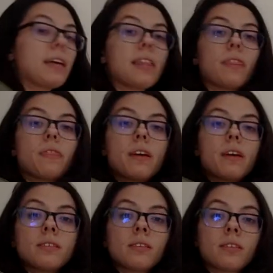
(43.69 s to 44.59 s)

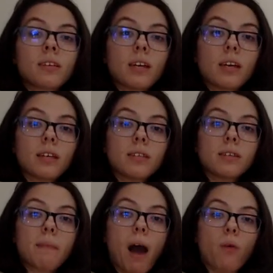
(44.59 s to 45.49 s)
this is a
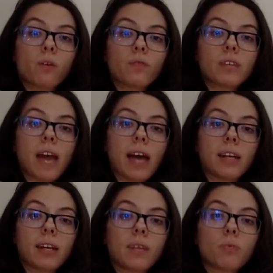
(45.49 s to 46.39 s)
power of 10,
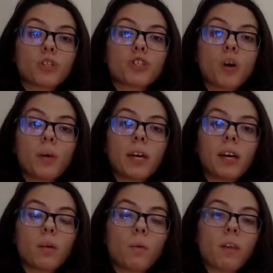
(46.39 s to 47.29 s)
and we're showing it
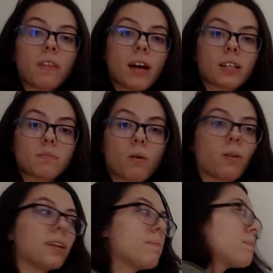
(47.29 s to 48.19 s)
with an
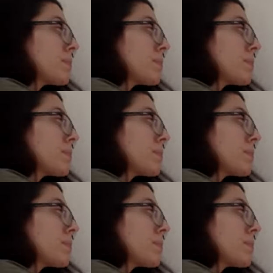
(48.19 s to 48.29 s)
exponent.